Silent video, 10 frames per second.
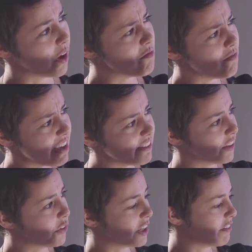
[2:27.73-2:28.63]

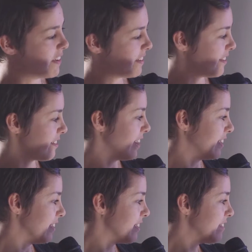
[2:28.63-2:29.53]
amazing looking visors
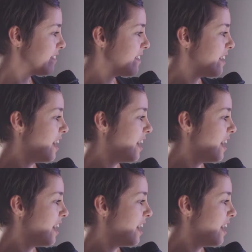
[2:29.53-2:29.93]
like this,